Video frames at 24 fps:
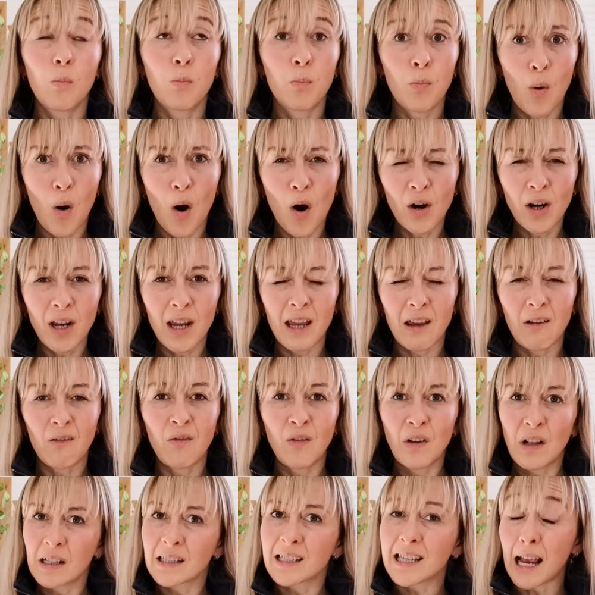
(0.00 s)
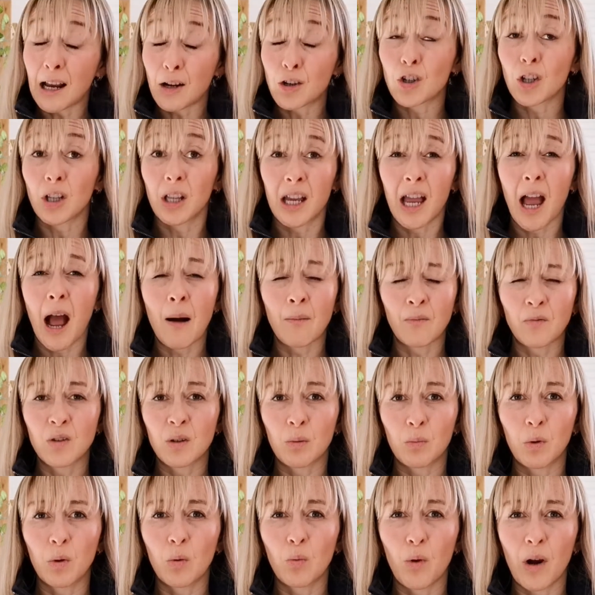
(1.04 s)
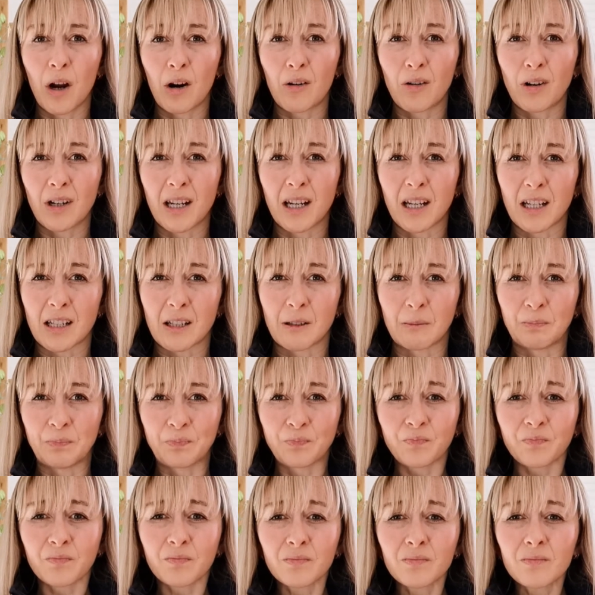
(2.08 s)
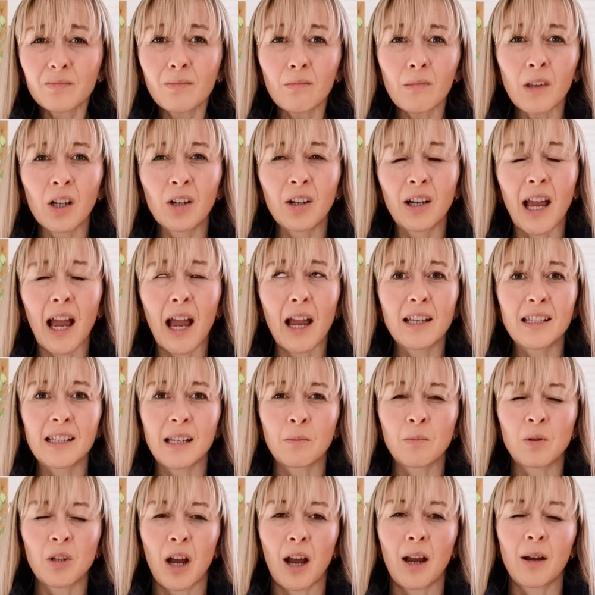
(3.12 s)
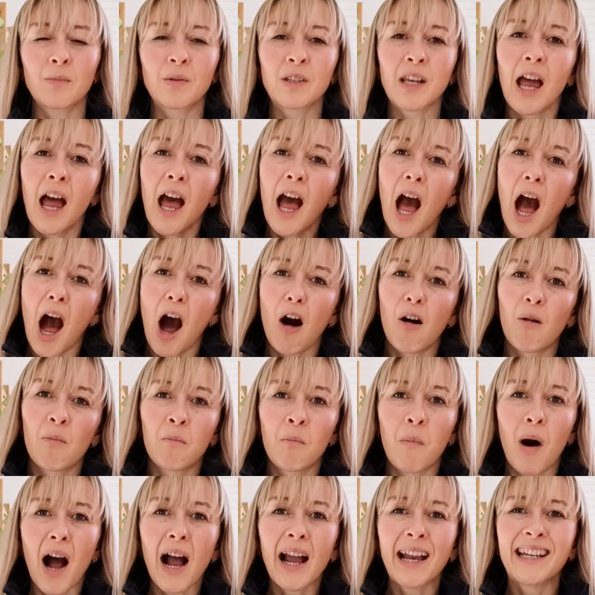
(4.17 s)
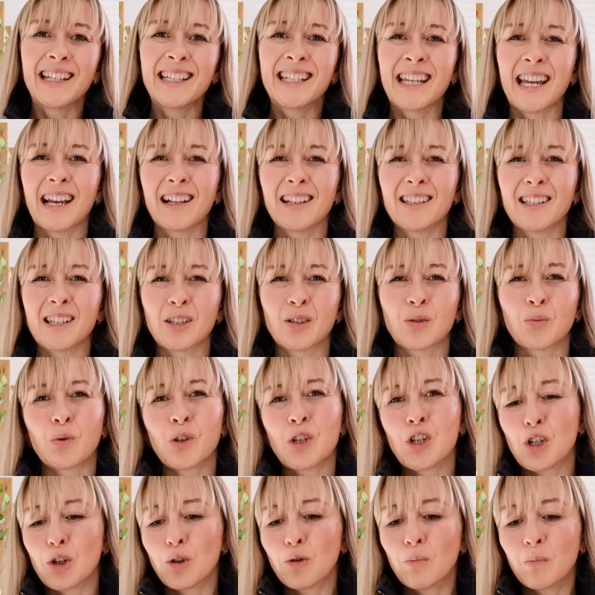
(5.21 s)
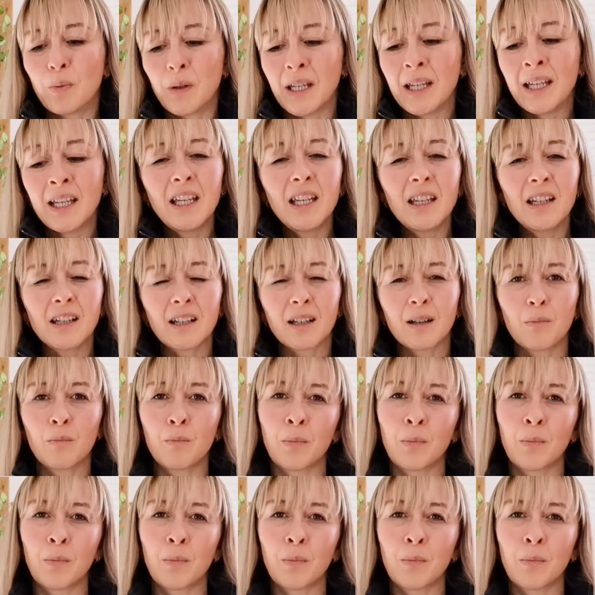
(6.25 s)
body feels actually comfortable where it is. Okay, sometimes our mind tells us we should be here,